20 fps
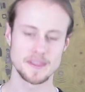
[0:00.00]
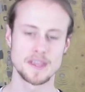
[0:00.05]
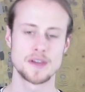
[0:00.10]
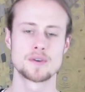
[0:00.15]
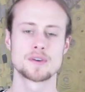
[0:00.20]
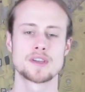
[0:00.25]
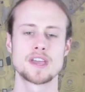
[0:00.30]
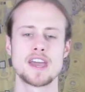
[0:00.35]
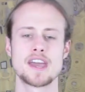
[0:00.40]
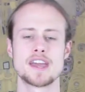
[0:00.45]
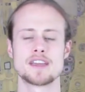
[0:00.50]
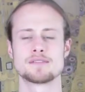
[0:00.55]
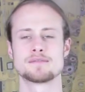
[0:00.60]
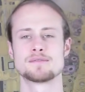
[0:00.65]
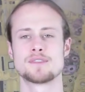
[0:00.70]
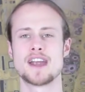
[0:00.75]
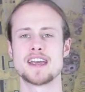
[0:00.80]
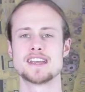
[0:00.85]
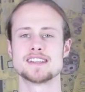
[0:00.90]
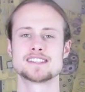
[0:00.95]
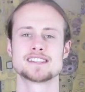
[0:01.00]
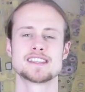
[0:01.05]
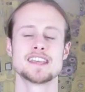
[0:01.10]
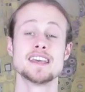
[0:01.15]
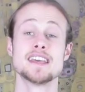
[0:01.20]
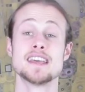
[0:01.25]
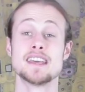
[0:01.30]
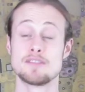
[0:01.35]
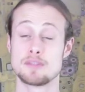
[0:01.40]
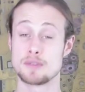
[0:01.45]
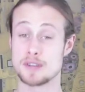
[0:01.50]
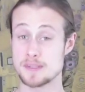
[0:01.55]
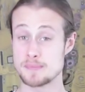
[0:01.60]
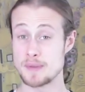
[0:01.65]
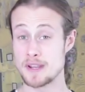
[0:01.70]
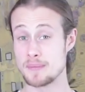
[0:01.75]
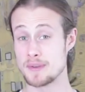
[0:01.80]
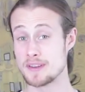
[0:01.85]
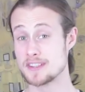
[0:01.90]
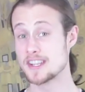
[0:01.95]
Okay, right. If you want to
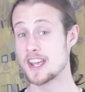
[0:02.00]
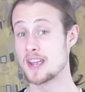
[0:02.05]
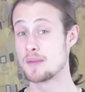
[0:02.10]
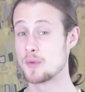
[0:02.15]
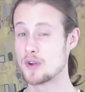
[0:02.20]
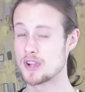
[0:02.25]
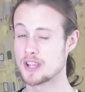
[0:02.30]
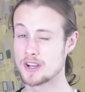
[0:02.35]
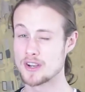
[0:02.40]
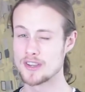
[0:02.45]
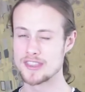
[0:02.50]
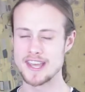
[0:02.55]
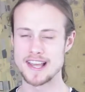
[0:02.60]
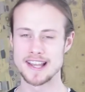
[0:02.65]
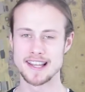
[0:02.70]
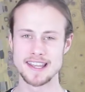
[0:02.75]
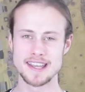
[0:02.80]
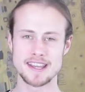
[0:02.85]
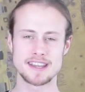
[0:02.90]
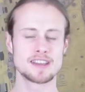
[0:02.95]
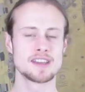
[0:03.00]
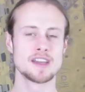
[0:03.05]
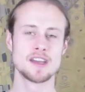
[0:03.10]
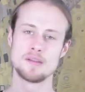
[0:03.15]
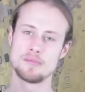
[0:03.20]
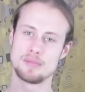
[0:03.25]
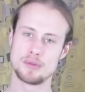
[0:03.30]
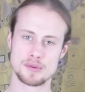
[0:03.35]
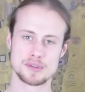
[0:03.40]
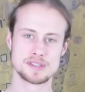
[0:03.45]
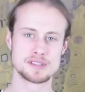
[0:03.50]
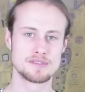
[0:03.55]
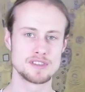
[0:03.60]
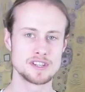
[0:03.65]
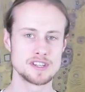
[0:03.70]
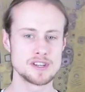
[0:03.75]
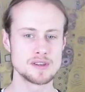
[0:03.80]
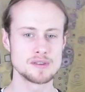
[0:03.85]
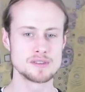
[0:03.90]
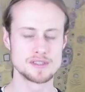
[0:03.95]
spend a bit of time working on that lick, pause the
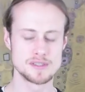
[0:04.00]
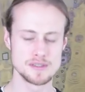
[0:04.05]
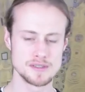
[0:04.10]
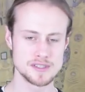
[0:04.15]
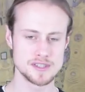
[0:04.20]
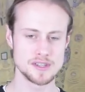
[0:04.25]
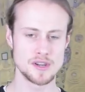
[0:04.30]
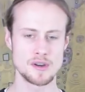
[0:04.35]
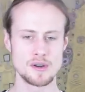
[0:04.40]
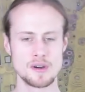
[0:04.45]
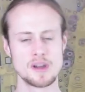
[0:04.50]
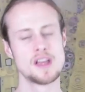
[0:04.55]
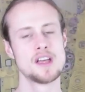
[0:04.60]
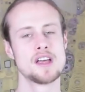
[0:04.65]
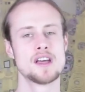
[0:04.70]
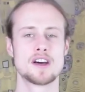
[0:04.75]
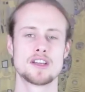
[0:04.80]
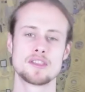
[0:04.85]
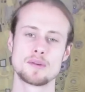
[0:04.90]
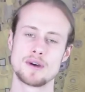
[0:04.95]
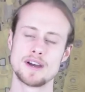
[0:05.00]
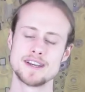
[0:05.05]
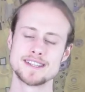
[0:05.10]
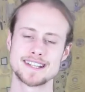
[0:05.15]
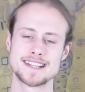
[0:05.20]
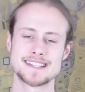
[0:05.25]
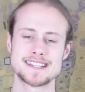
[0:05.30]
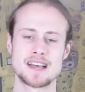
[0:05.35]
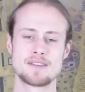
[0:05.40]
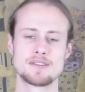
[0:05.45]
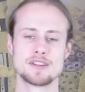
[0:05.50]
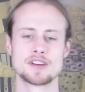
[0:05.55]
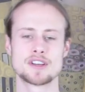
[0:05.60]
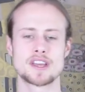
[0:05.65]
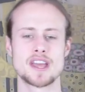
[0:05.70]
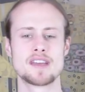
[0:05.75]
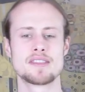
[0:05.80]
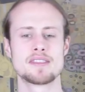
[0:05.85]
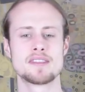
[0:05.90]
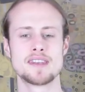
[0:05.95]
video and do so. Otherwise, let's have a
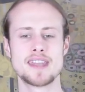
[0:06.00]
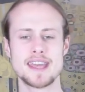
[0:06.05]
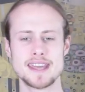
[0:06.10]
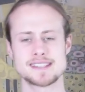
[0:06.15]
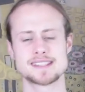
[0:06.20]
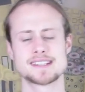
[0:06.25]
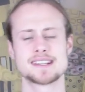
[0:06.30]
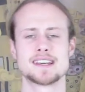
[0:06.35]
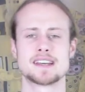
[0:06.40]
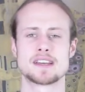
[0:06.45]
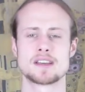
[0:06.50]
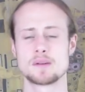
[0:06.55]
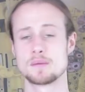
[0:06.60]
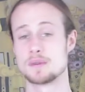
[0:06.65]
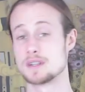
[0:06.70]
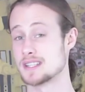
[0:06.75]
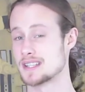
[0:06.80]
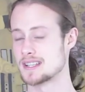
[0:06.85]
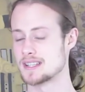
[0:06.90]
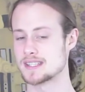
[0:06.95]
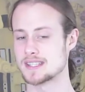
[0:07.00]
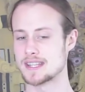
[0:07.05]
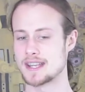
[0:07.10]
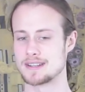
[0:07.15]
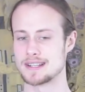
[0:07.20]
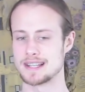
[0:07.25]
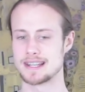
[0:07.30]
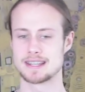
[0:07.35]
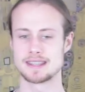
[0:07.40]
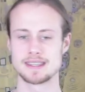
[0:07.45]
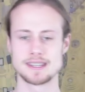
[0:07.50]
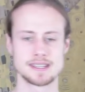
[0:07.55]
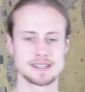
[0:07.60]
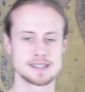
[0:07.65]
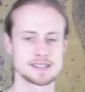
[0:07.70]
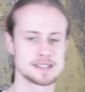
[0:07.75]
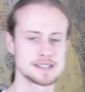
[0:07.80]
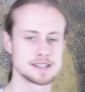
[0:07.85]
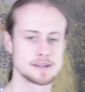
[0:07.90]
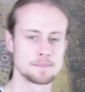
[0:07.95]
look at the next lick, which is going to sound like
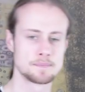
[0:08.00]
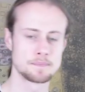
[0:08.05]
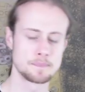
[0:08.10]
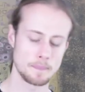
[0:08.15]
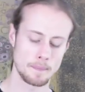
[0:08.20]
this.